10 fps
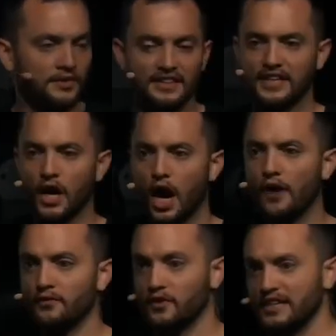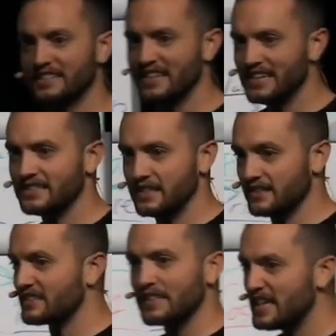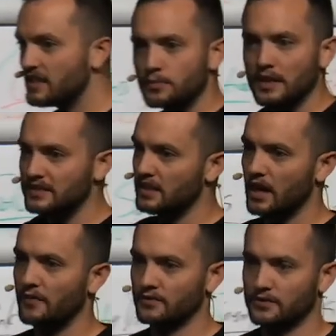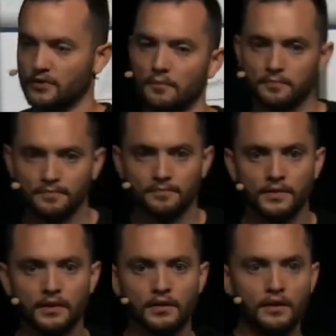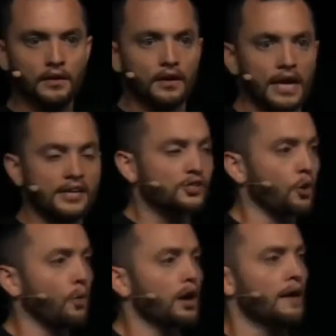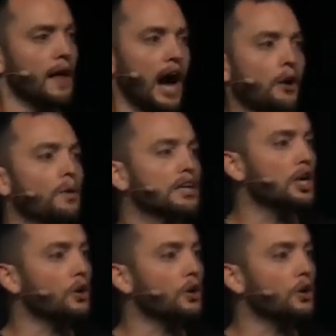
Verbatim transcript: that the offer is easy. That's the easiest place to get offers from. Okay, so I want to